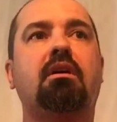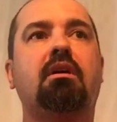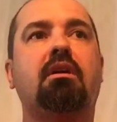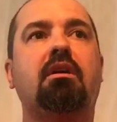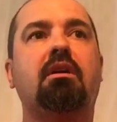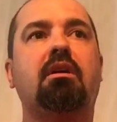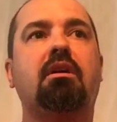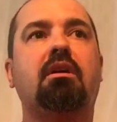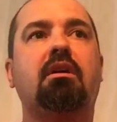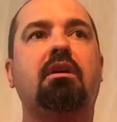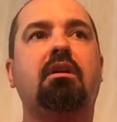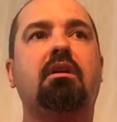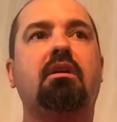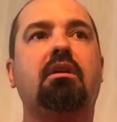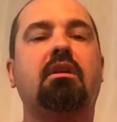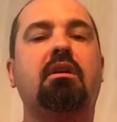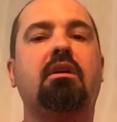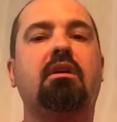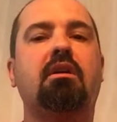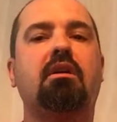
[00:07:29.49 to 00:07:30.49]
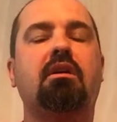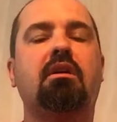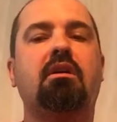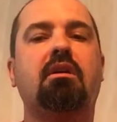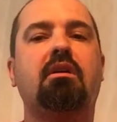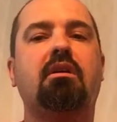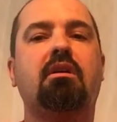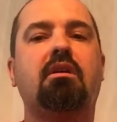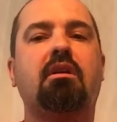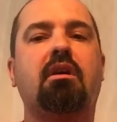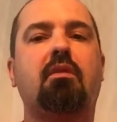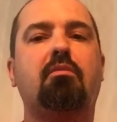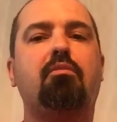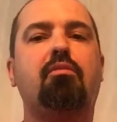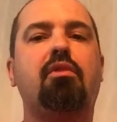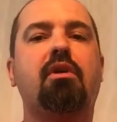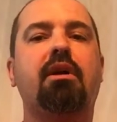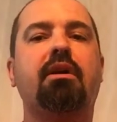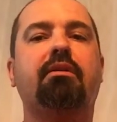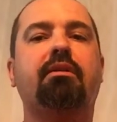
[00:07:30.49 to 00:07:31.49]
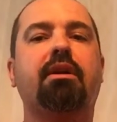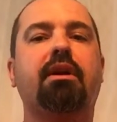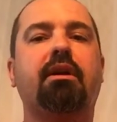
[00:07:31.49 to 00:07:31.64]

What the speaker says: and a brown